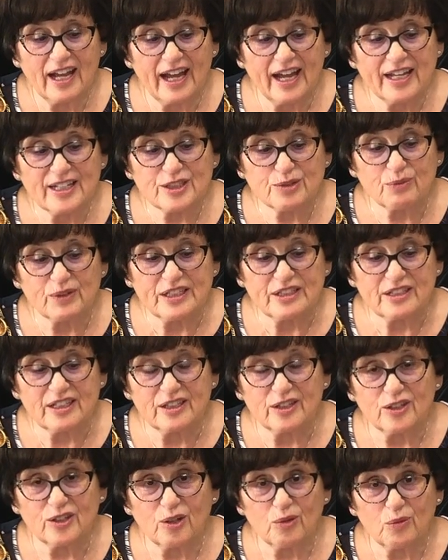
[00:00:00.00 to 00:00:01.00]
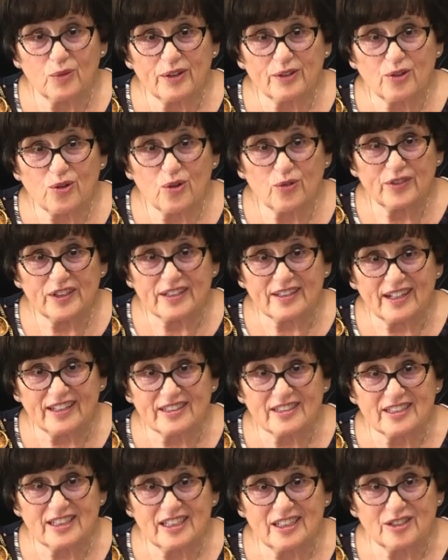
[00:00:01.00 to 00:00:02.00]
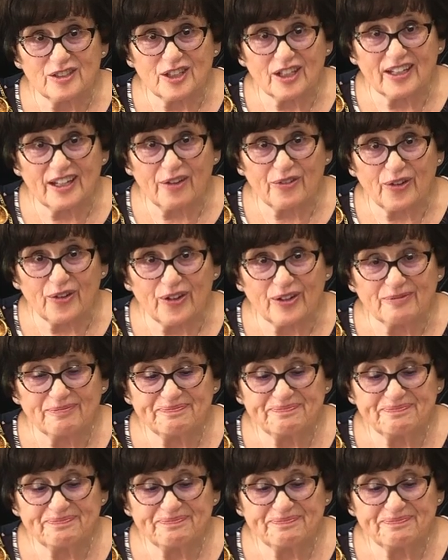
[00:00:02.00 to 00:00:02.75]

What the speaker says: as we deal with COVID-19 together.